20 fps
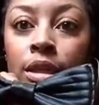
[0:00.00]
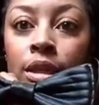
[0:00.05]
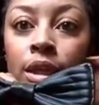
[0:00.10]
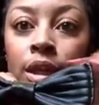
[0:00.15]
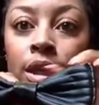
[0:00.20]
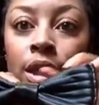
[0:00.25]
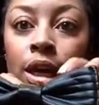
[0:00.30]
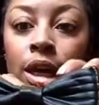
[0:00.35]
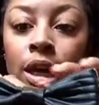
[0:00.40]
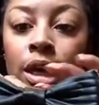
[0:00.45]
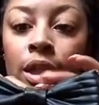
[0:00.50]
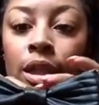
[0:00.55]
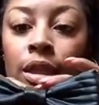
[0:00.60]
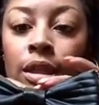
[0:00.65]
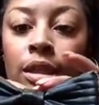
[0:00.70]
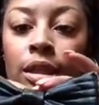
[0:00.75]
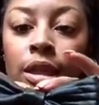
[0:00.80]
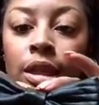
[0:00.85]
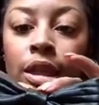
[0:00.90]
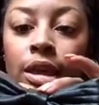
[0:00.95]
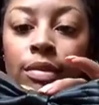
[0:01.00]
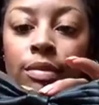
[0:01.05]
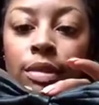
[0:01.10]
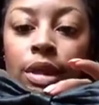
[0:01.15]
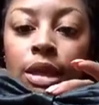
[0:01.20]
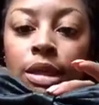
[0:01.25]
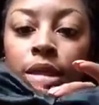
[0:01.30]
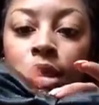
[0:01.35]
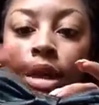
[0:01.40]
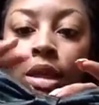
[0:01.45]
Look at that, that's looking
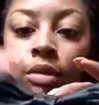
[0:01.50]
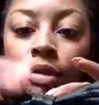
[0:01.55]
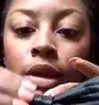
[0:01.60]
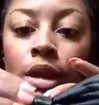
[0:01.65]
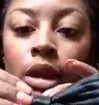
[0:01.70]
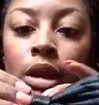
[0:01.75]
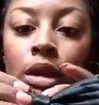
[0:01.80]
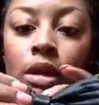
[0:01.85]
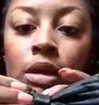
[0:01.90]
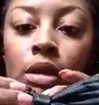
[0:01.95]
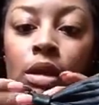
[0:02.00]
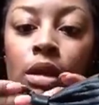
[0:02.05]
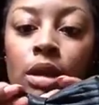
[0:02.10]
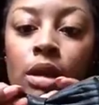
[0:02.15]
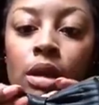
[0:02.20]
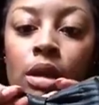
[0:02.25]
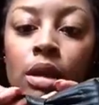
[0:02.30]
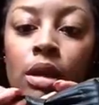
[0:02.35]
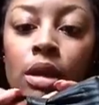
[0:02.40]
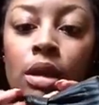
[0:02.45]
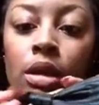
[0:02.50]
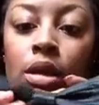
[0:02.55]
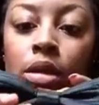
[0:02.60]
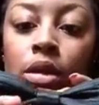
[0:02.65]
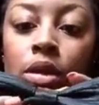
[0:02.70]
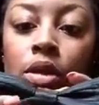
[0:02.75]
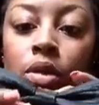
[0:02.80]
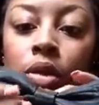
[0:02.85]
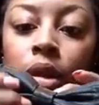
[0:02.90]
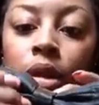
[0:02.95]
amazing already.
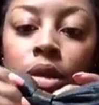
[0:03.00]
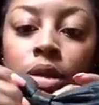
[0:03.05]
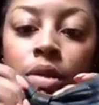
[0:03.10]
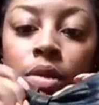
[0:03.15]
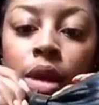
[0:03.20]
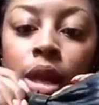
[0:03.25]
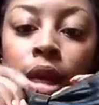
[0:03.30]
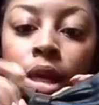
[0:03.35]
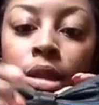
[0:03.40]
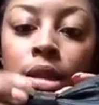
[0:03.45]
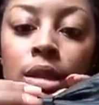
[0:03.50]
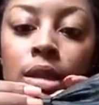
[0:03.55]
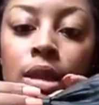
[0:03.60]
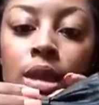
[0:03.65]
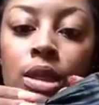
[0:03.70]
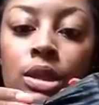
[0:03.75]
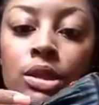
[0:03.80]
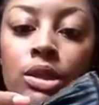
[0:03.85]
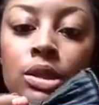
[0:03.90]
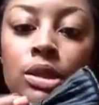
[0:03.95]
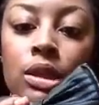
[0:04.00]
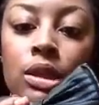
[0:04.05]
You're going to hand stitch